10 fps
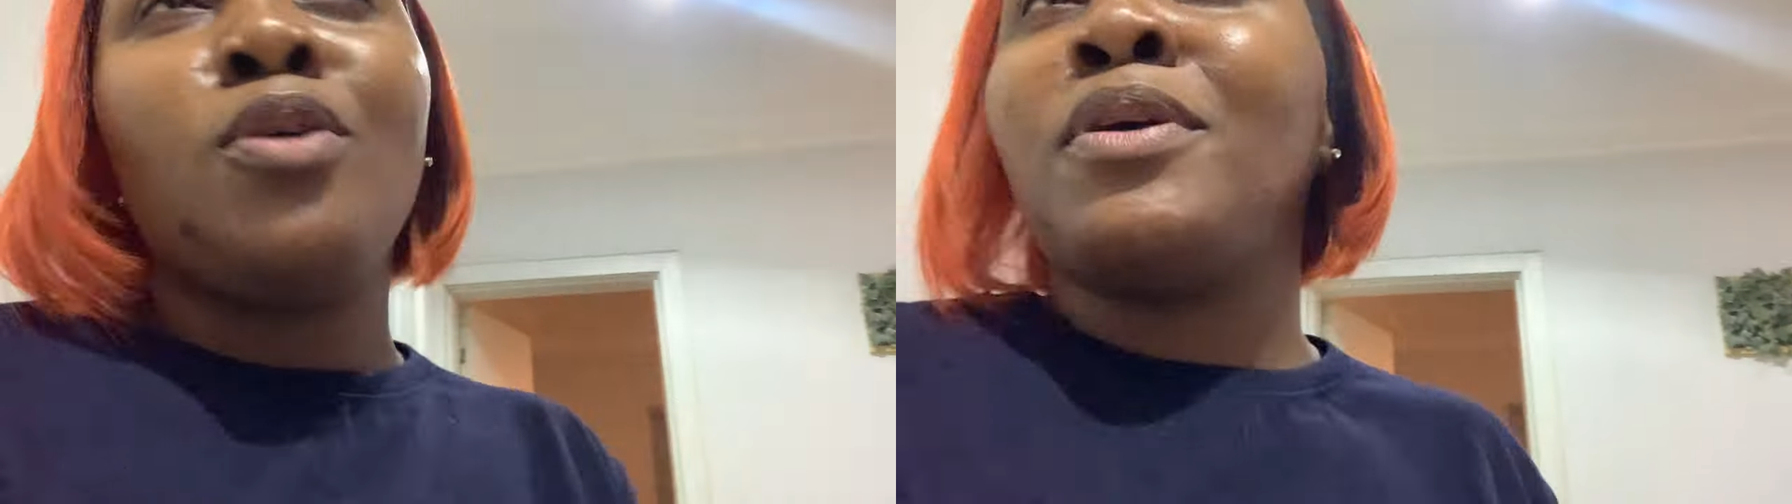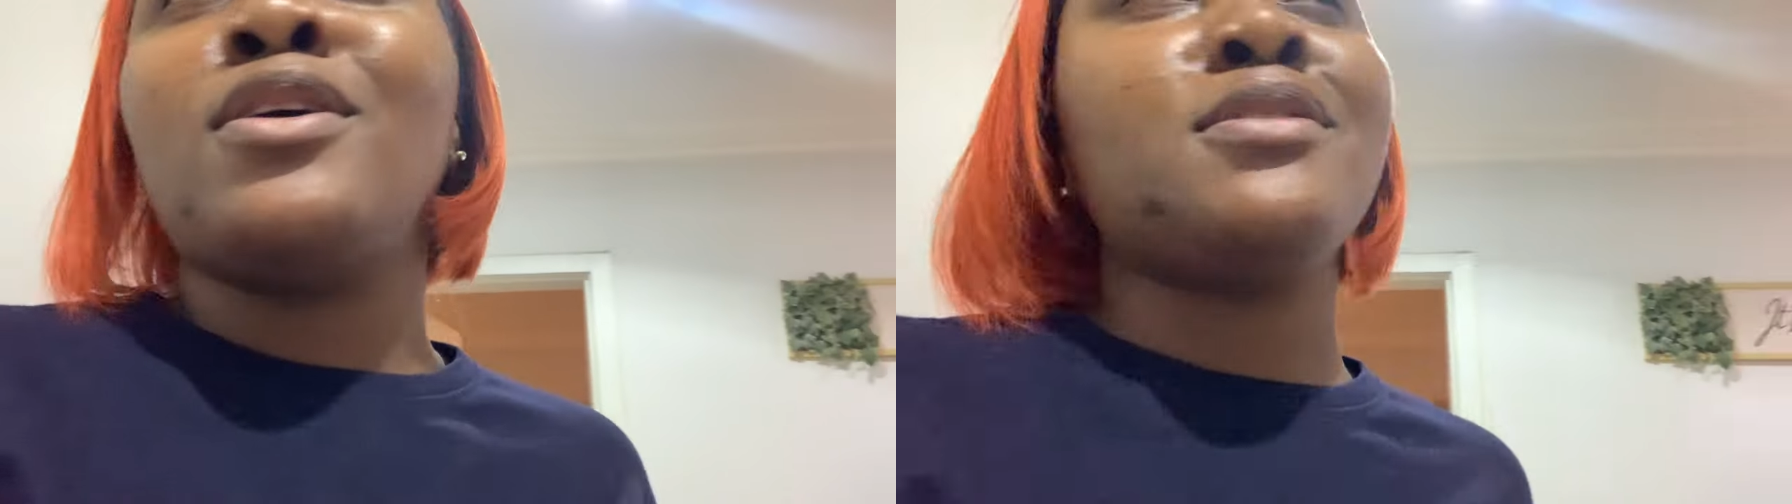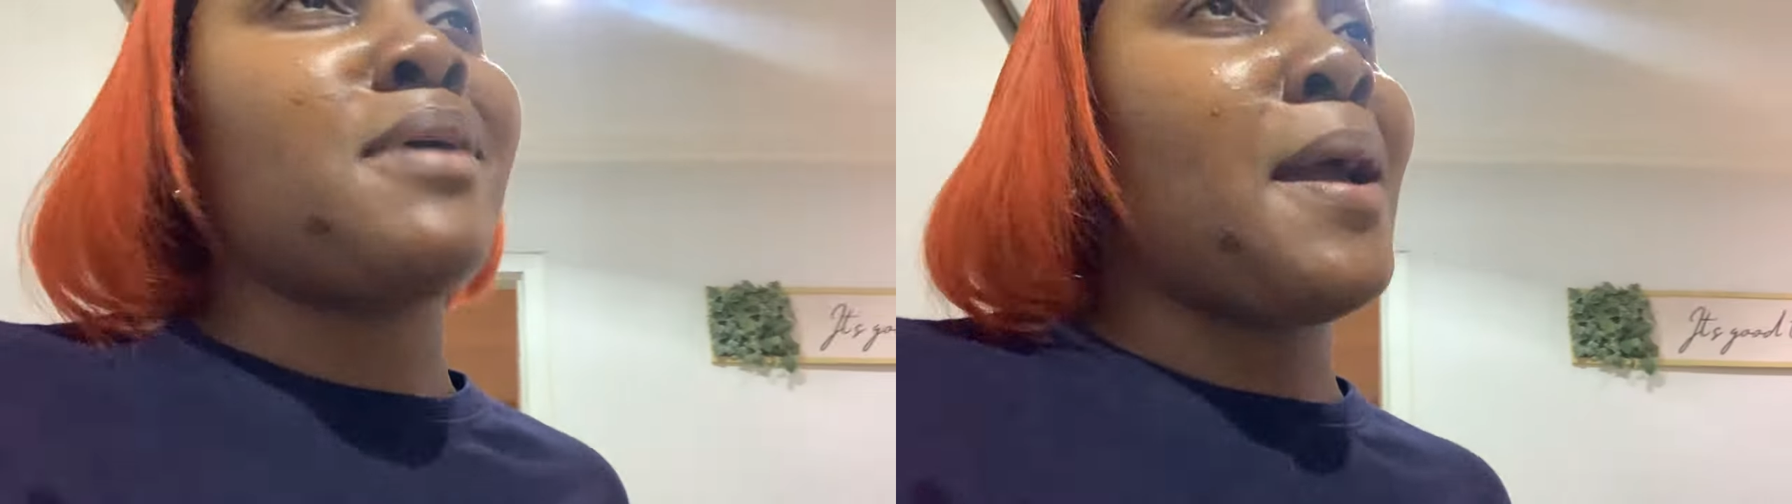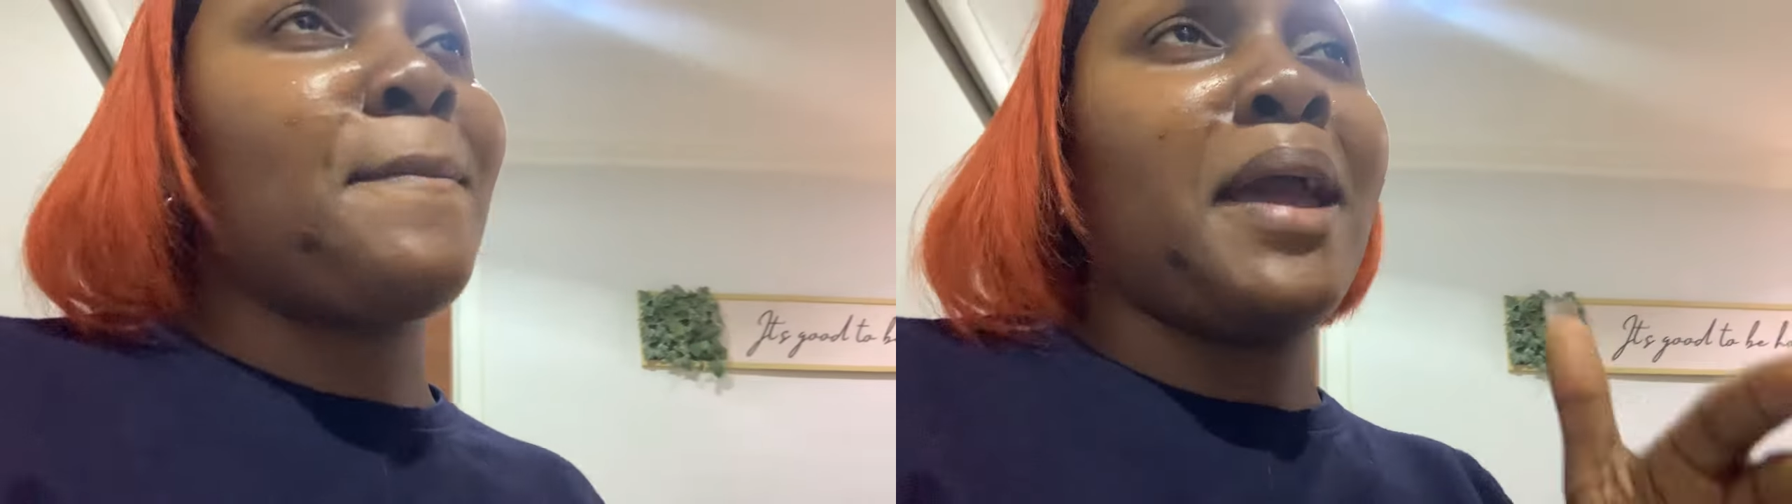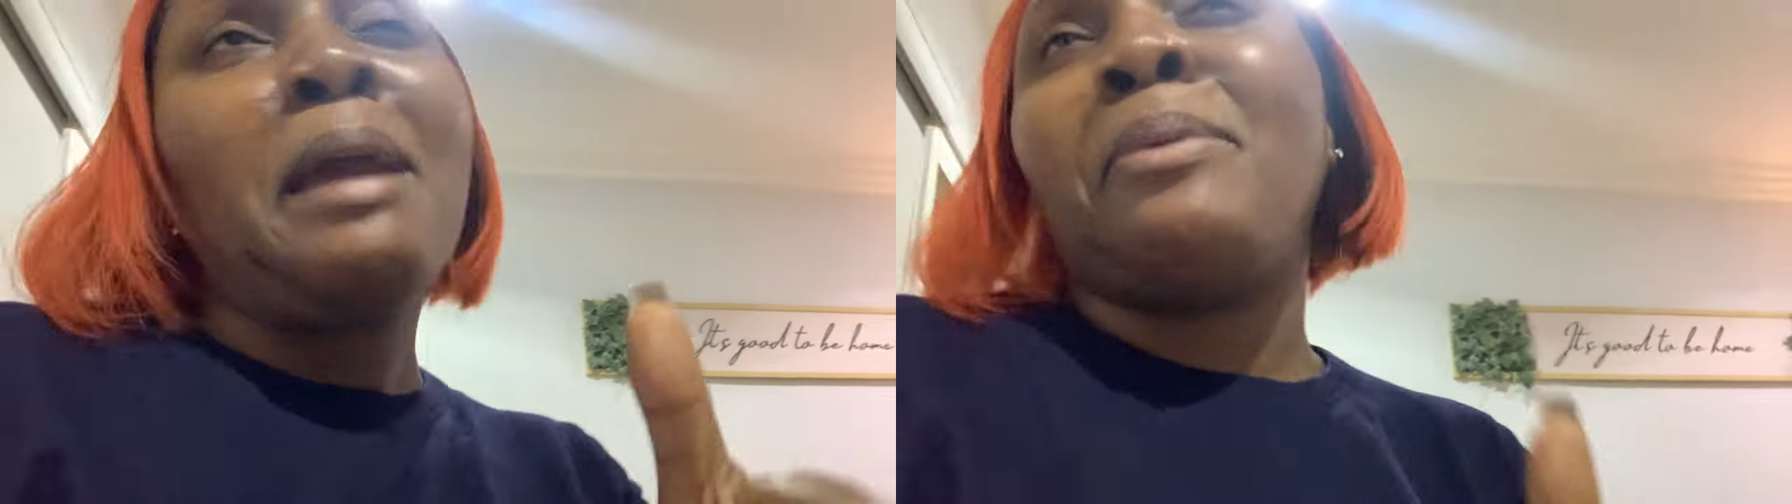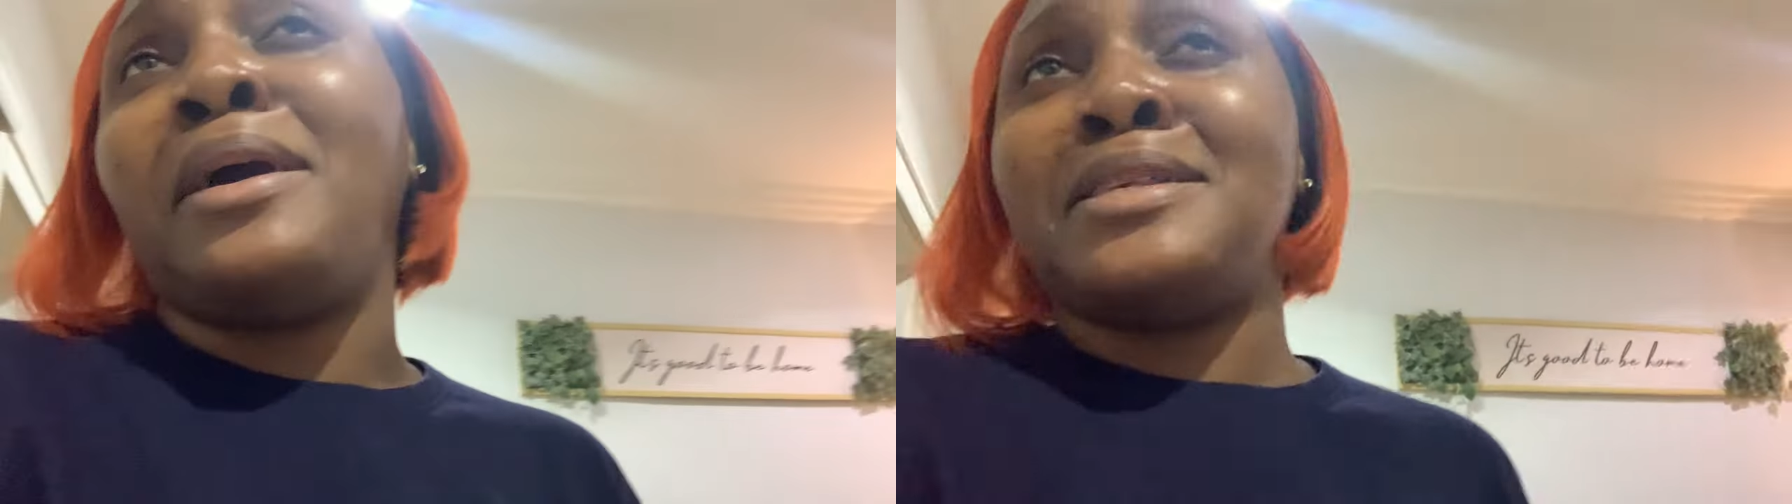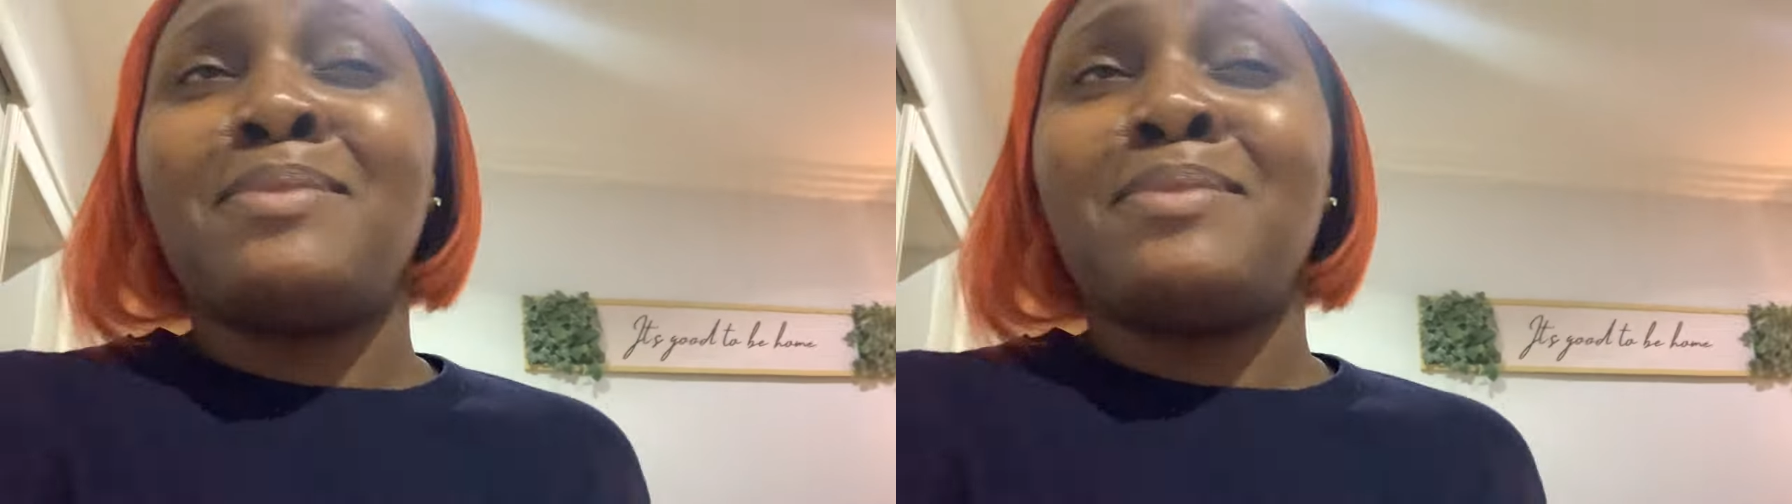because my babies,